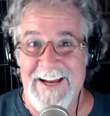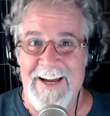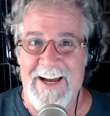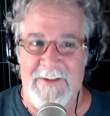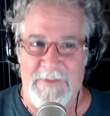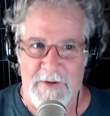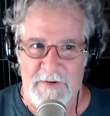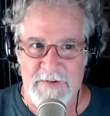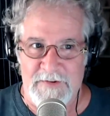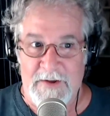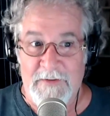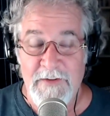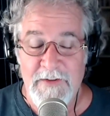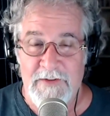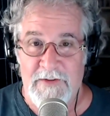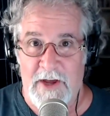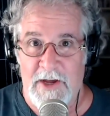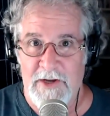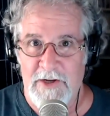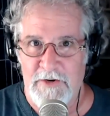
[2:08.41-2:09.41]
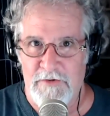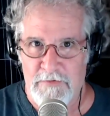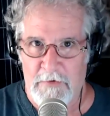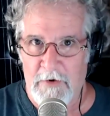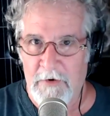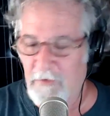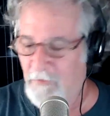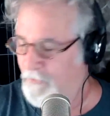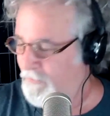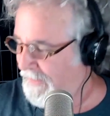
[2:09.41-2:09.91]
Yeah, on the 7th day he
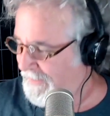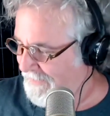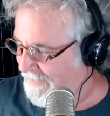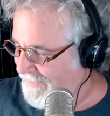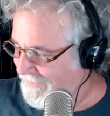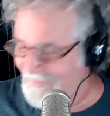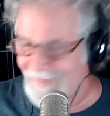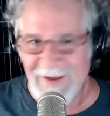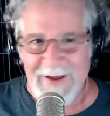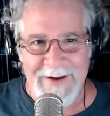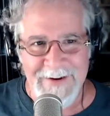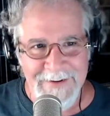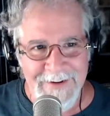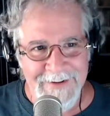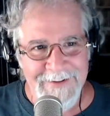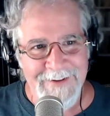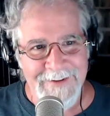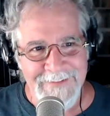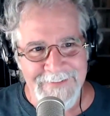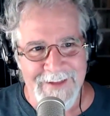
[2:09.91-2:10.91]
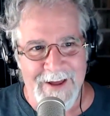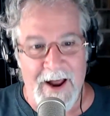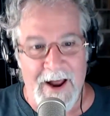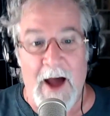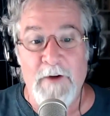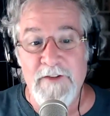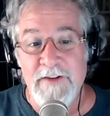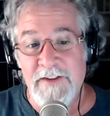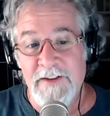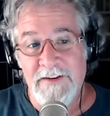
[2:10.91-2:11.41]
drove. I like that.
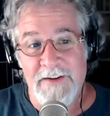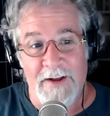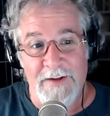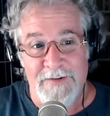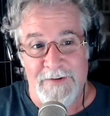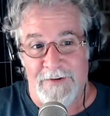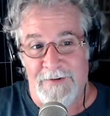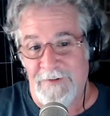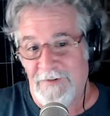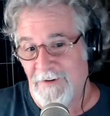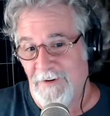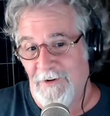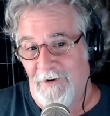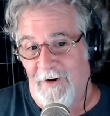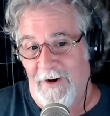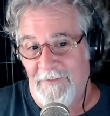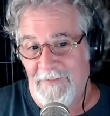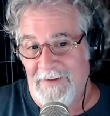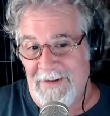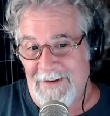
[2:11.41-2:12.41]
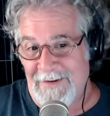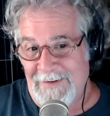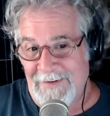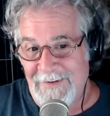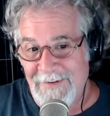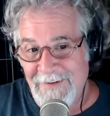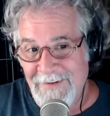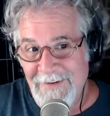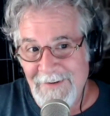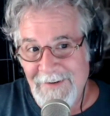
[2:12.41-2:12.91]
Out to the desert too. I
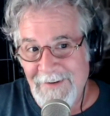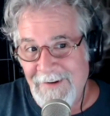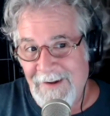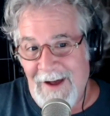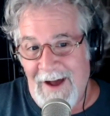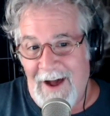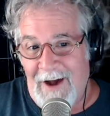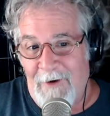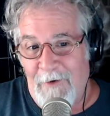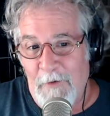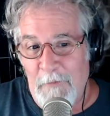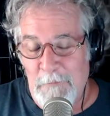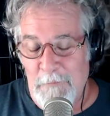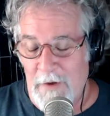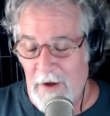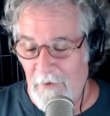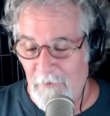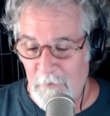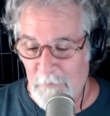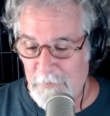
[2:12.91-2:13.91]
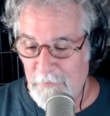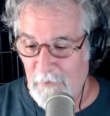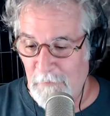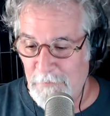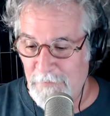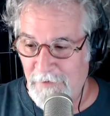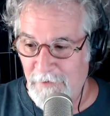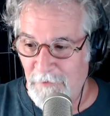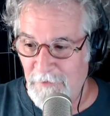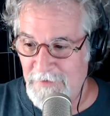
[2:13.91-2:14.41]
mean, how
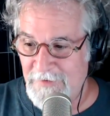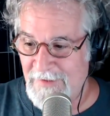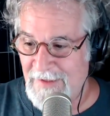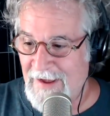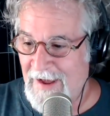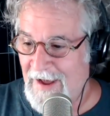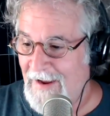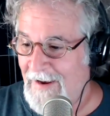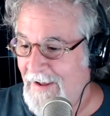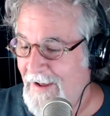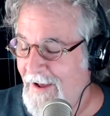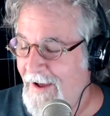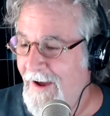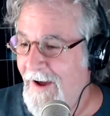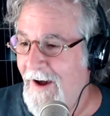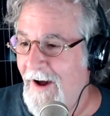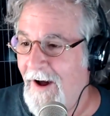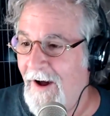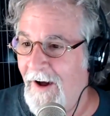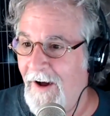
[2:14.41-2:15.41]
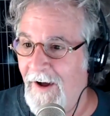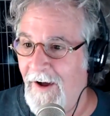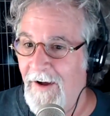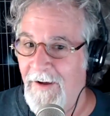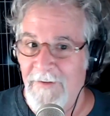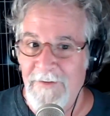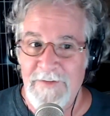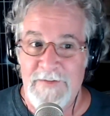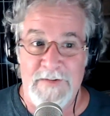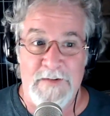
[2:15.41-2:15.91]
appropriate was that? Yeah.
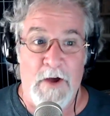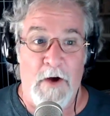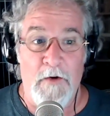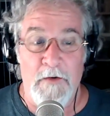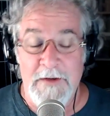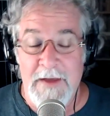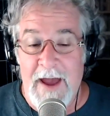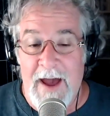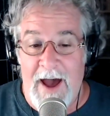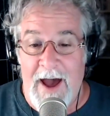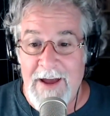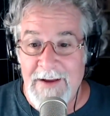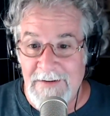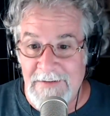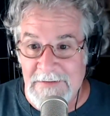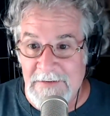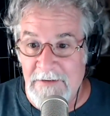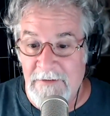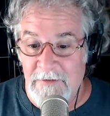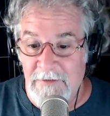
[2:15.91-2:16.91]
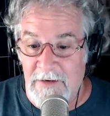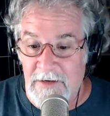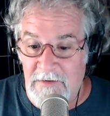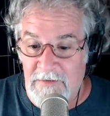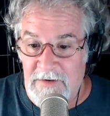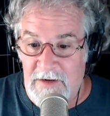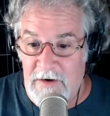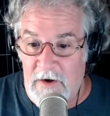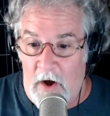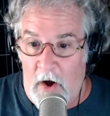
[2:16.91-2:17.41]
So yeah, I literally
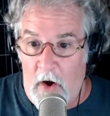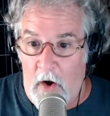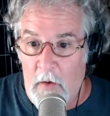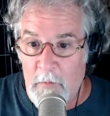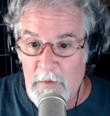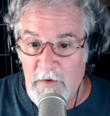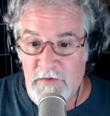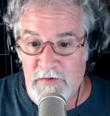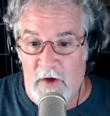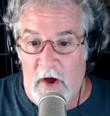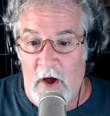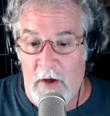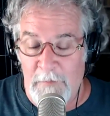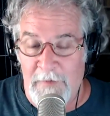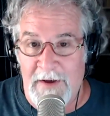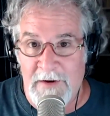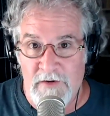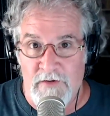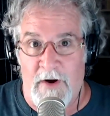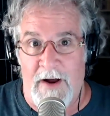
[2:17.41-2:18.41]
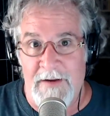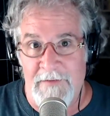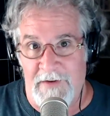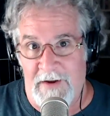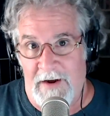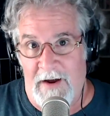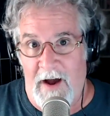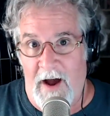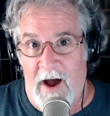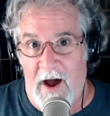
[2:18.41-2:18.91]
did almost all my
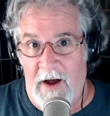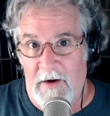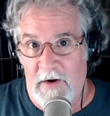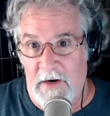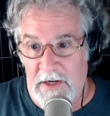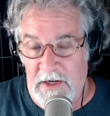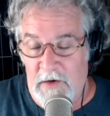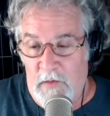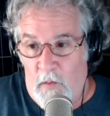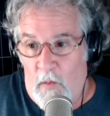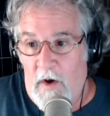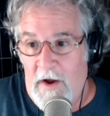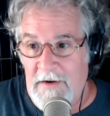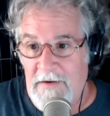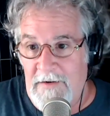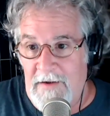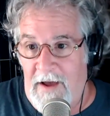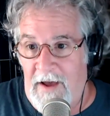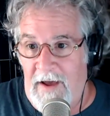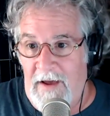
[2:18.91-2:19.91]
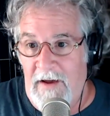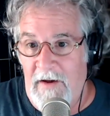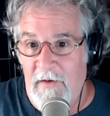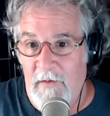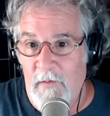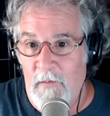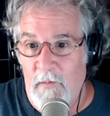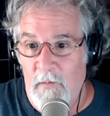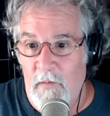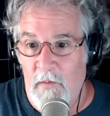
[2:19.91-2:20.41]
driving in one day,
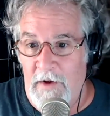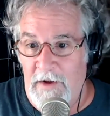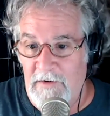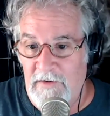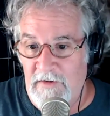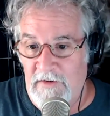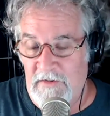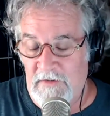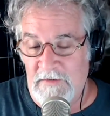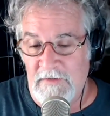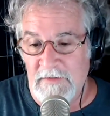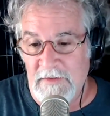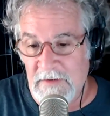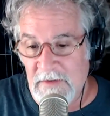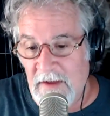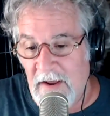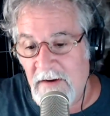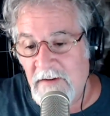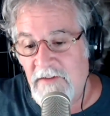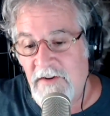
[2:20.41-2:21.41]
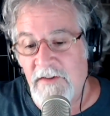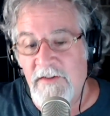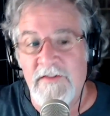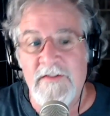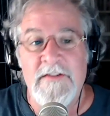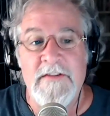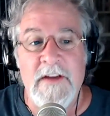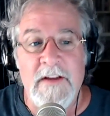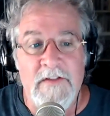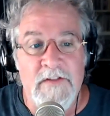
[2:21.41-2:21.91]
which led to
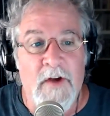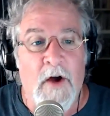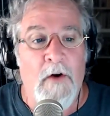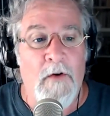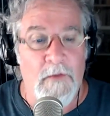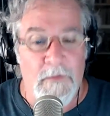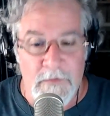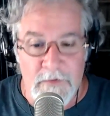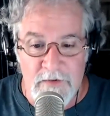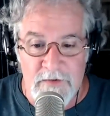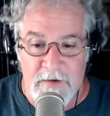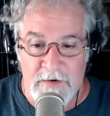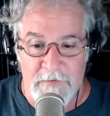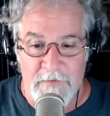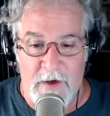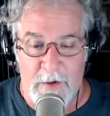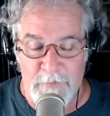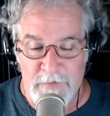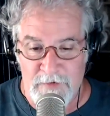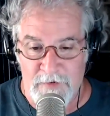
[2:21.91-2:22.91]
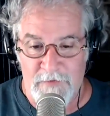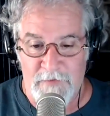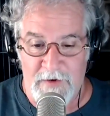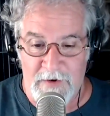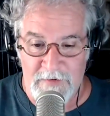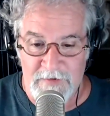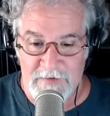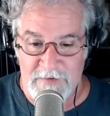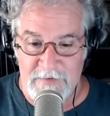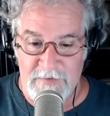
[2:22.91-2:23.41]
its own set of
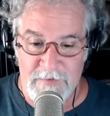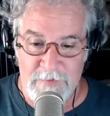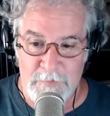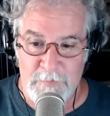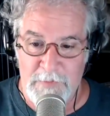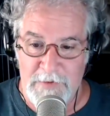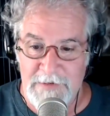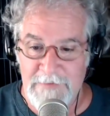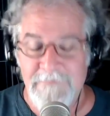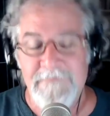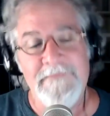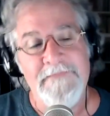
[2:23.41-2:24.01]
observations. But